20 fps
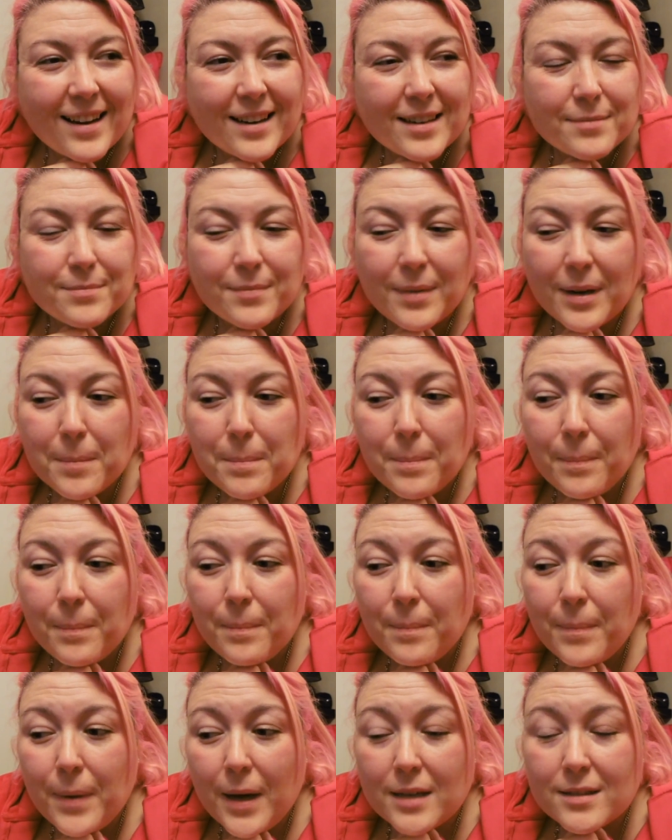um,
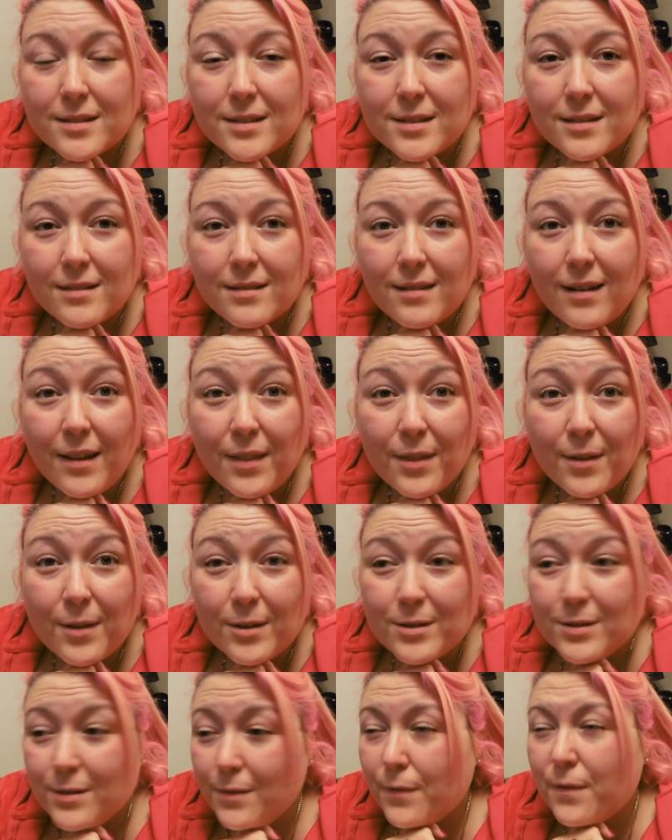but I
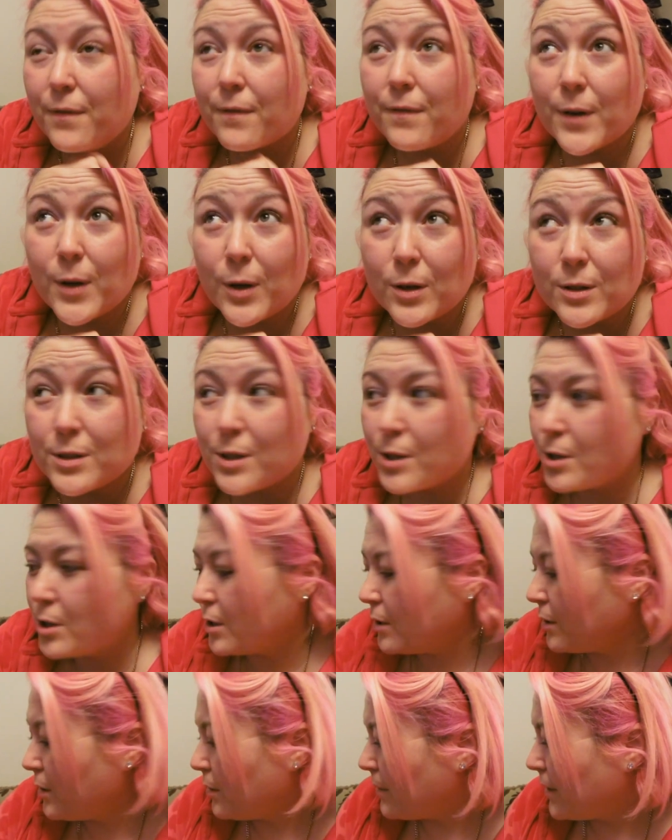forgot, forgot to
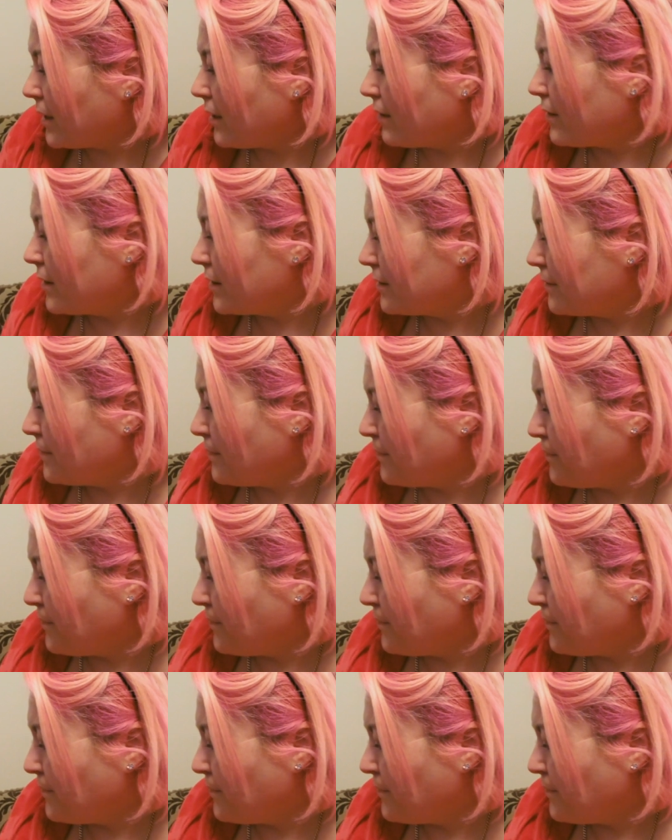show you earlier on